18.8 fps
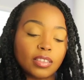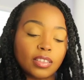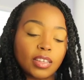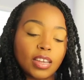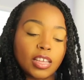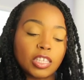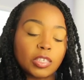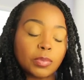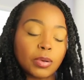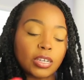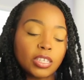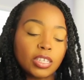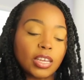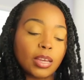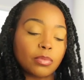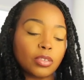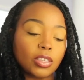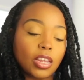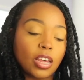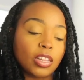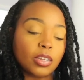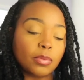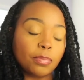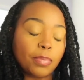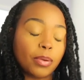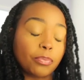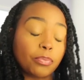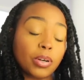yeah, this person kept,
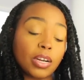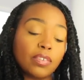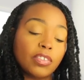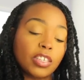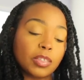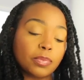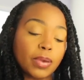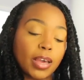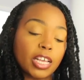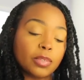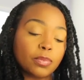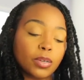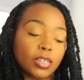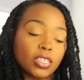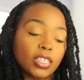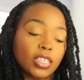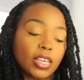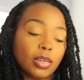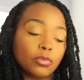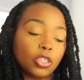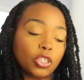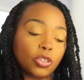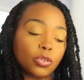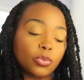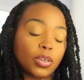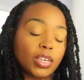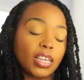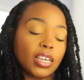other previous past person kept
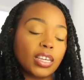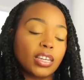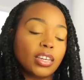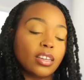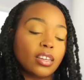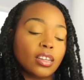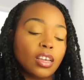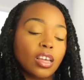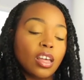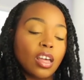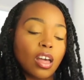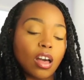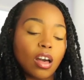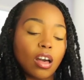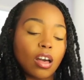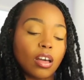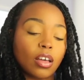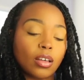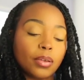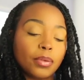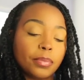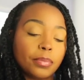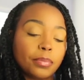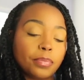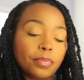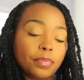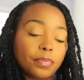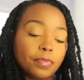you in
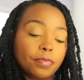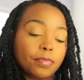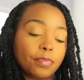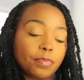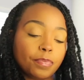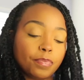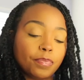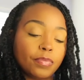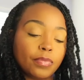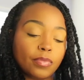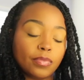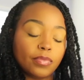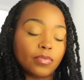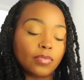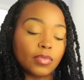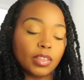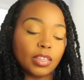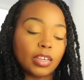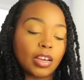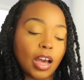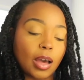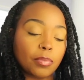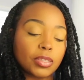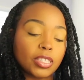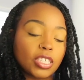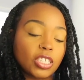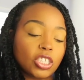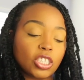um,
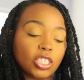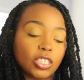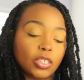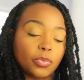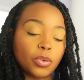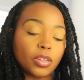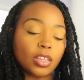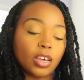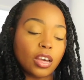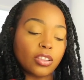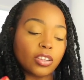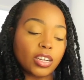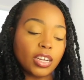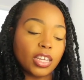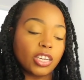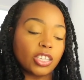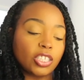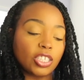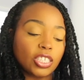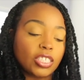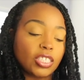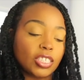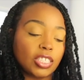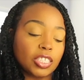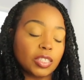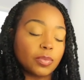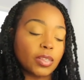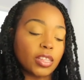competition with other
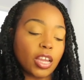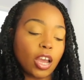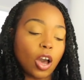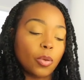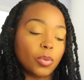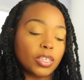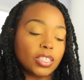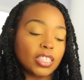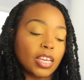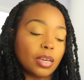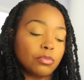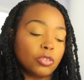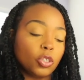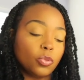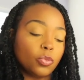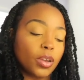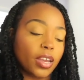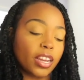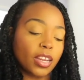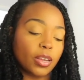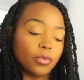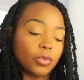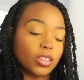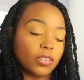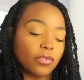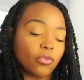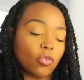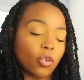energies, but they always kept you waiting
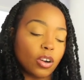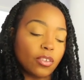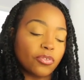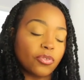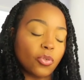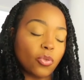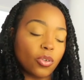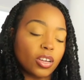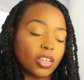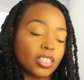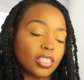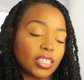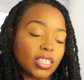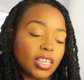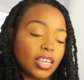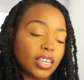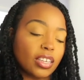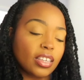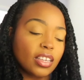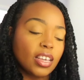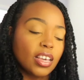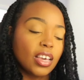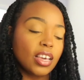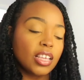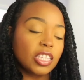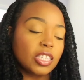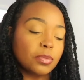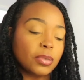with the four of coins. Yeah,
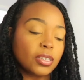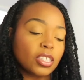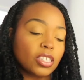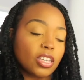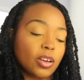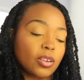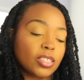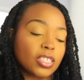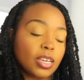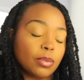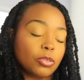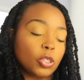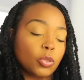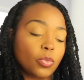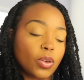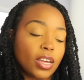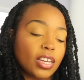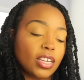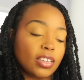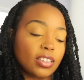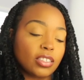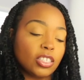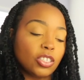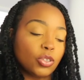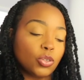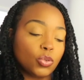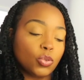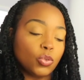this person always kept you waiting
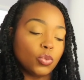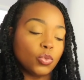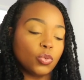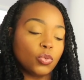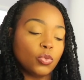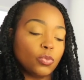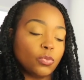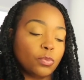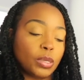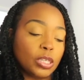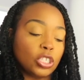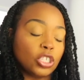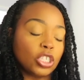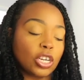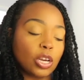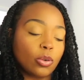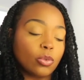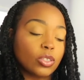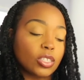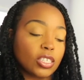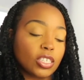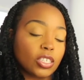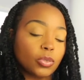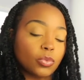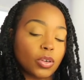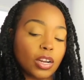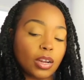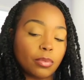to be chosen
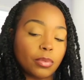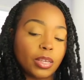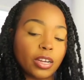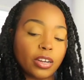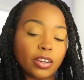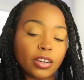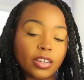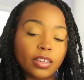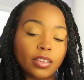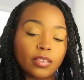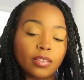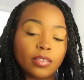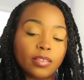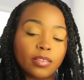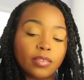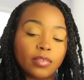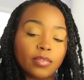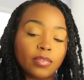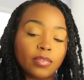is what I'm hearing.